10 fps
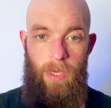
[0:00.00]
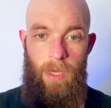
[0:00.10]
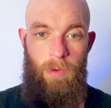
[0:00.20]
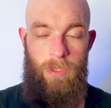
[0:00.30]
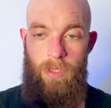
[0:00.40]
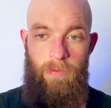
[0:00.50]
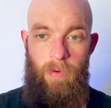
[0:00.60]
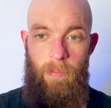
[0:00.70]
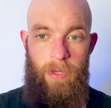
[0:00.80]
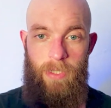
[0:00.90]
Was a different,
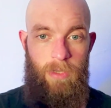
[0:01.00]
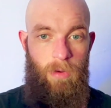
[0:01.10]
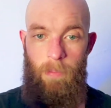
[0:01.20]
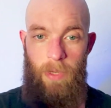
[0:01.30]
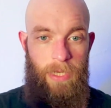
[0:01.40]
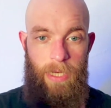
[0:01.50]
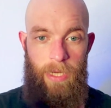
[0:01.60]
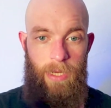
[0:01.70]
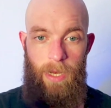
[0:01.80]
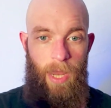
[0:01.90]

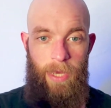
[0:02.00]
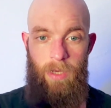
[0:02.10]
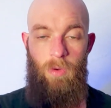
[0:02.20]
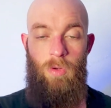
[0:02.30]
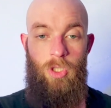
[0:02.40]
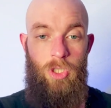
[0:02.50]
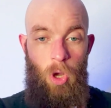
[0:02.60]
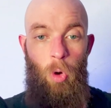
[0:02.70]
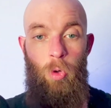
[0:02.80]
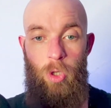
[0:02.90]
like
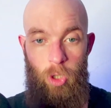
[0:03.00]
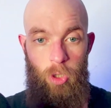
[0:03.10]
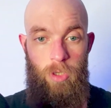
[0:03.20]
so good.